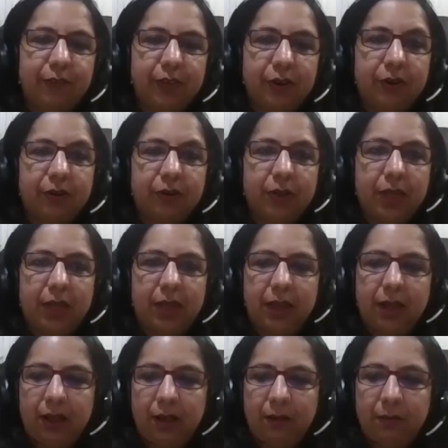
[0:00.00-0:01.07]

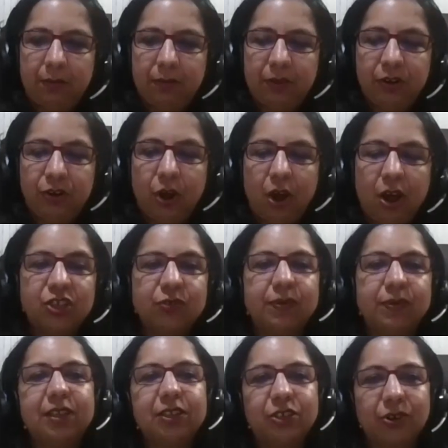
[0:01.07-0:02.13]
The dots
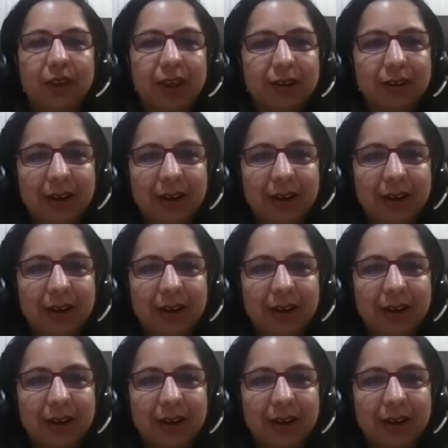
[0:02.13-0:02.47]
will join,